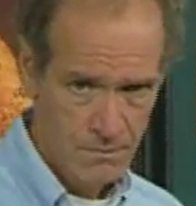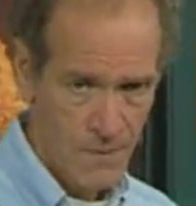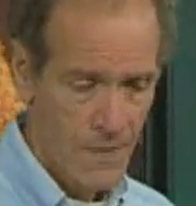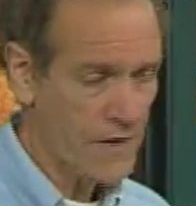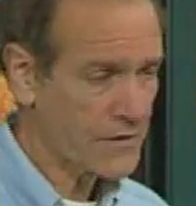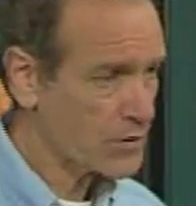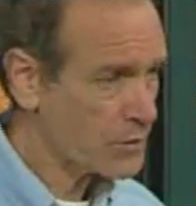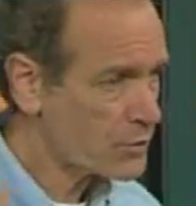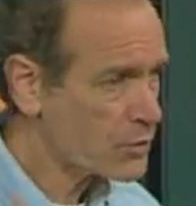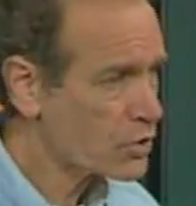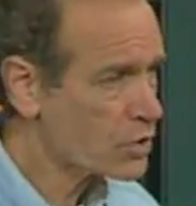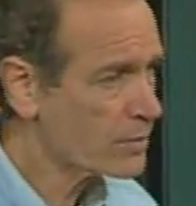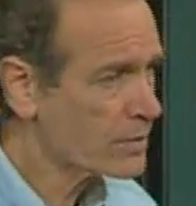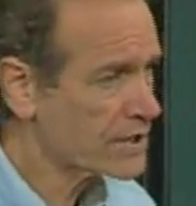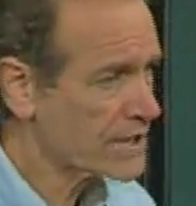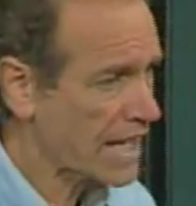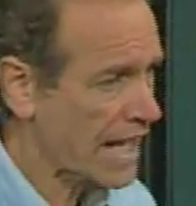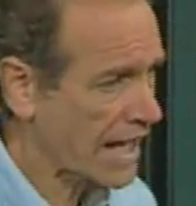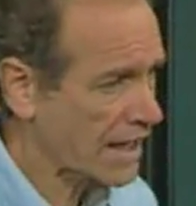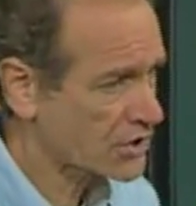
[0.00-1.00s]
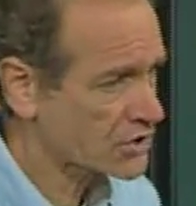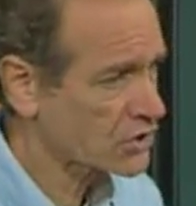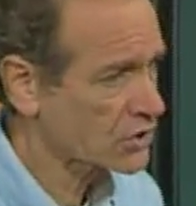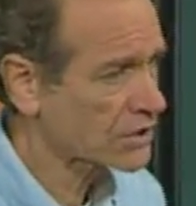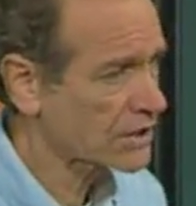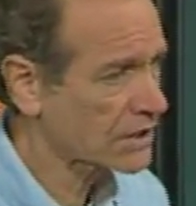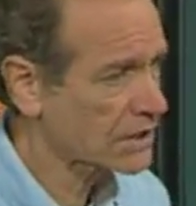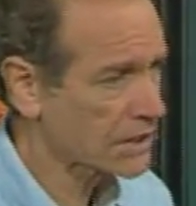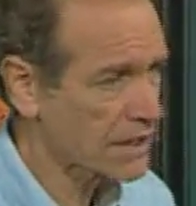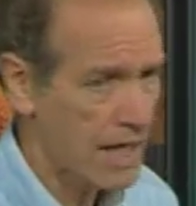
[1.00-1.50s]
that the pyramid
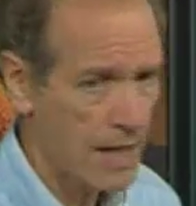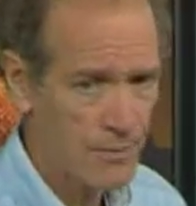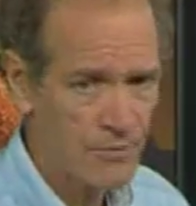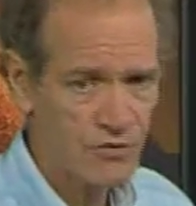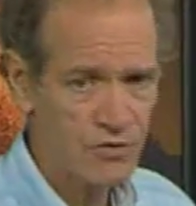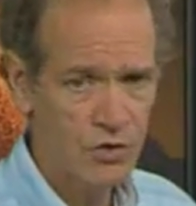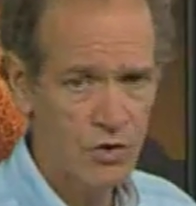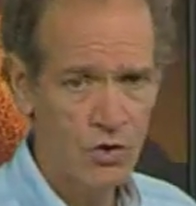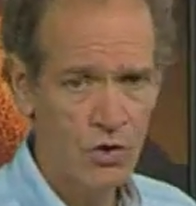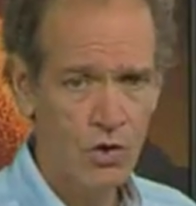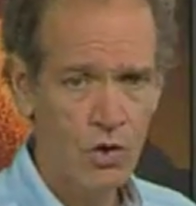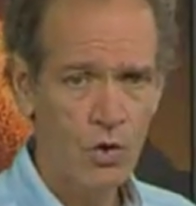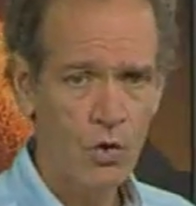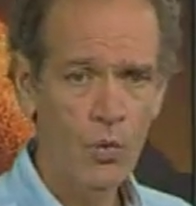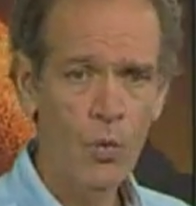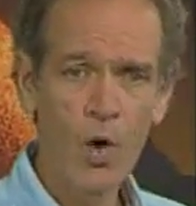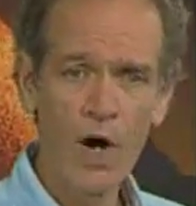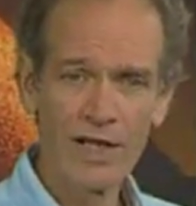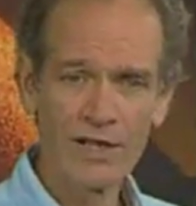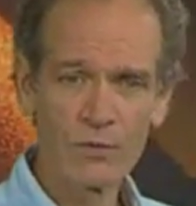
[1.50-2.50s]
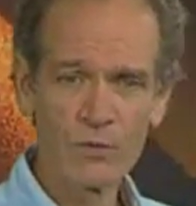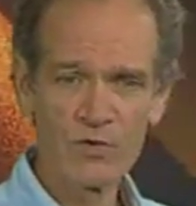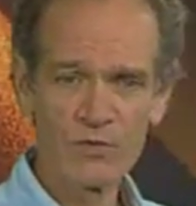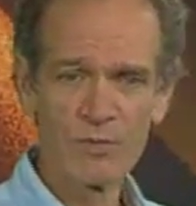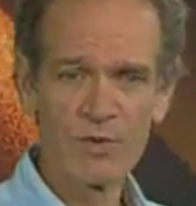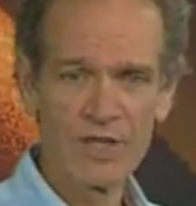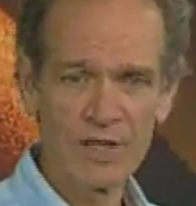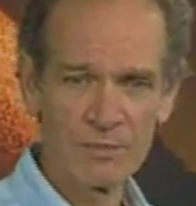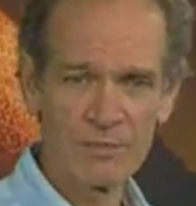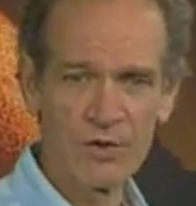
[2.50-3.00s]
actually collapsed while it was
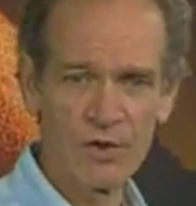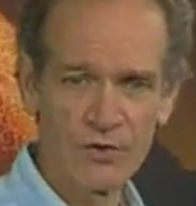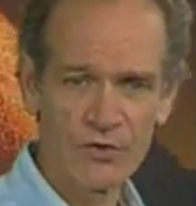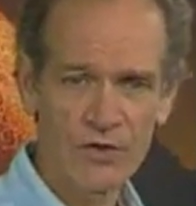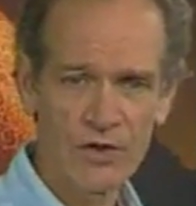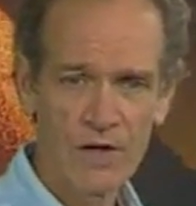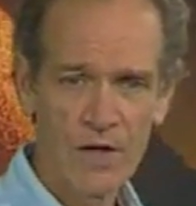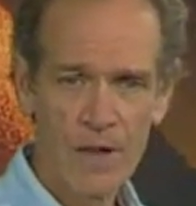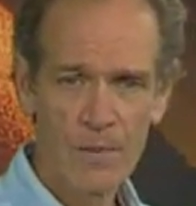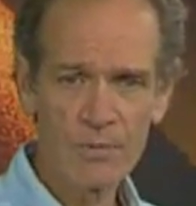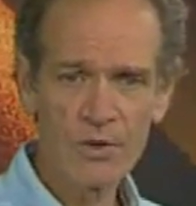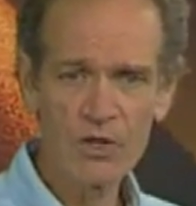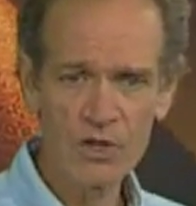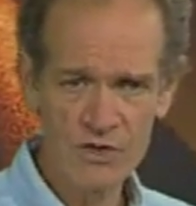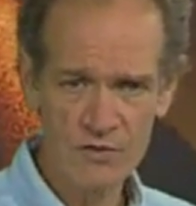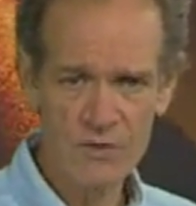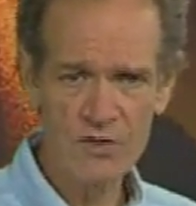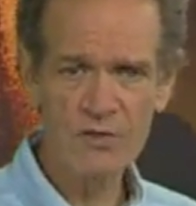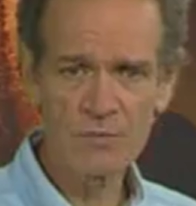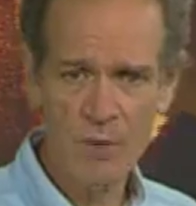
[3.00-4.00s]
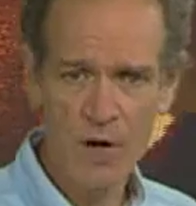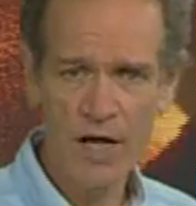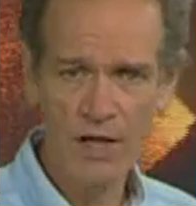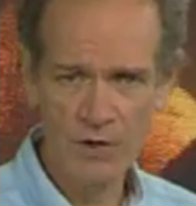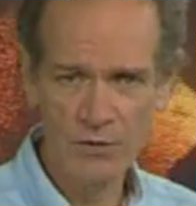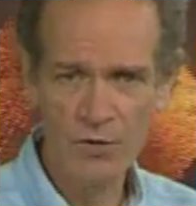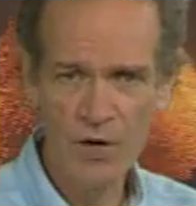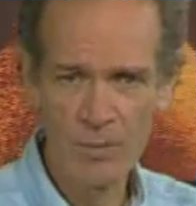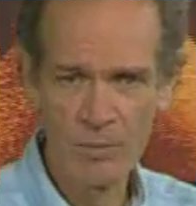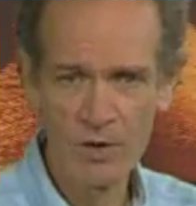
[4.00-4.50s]
being built because of this pile
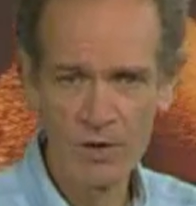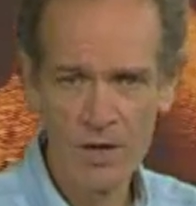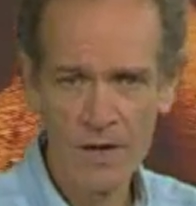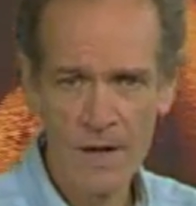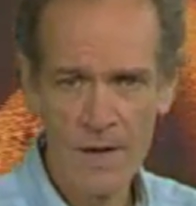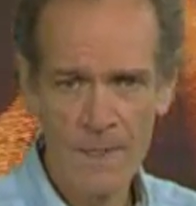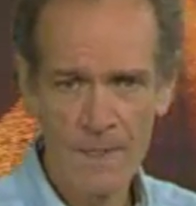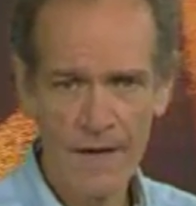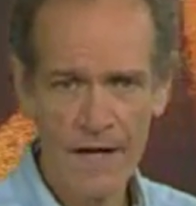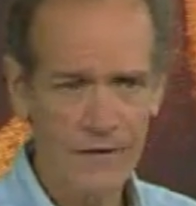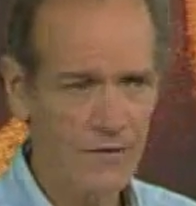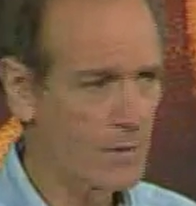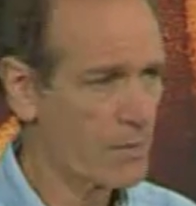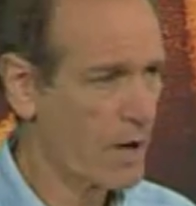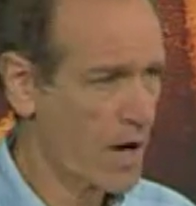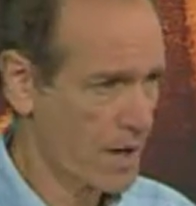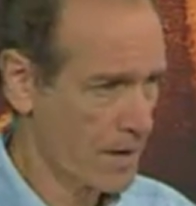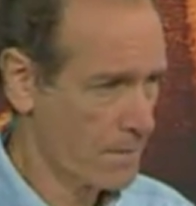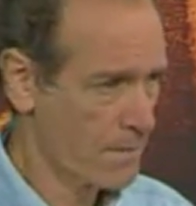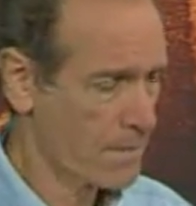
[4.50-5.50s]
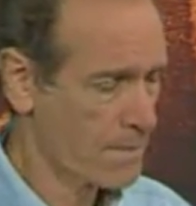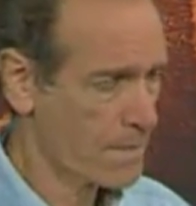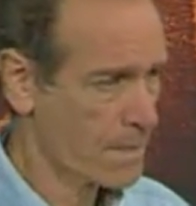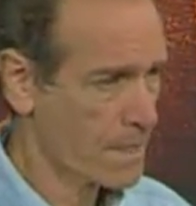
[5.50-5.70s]
of rubble at the bottom.